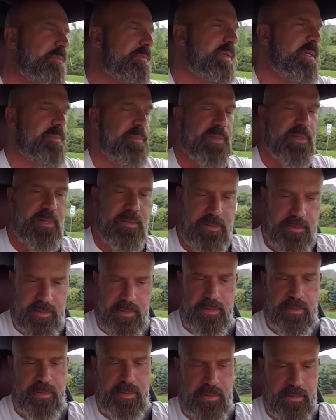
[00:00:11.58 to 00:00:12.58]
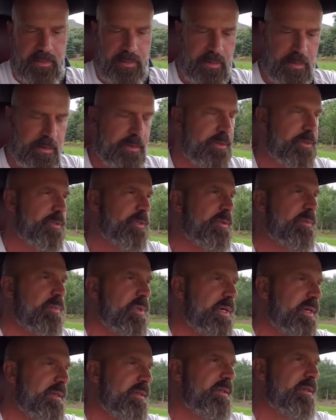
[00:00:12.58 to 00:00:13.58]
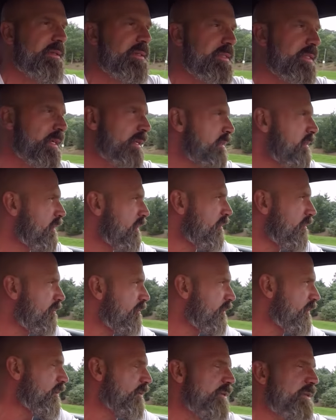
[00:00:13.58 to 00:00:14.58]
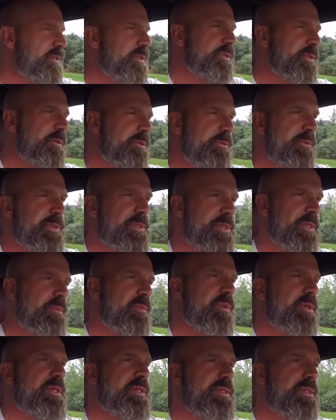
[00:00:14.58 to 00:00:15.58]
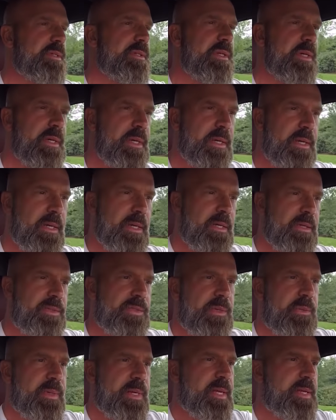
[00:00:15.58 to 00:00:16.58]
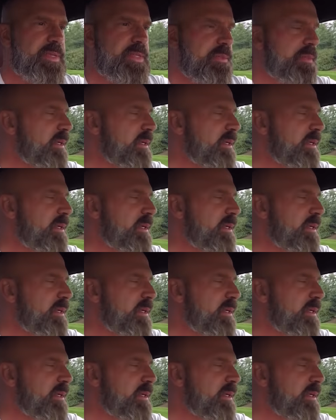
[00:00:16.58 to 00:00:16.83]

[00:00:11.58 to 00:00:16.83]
some people out there that aren't too bright that tend to confuse the two for some reason. So I want to add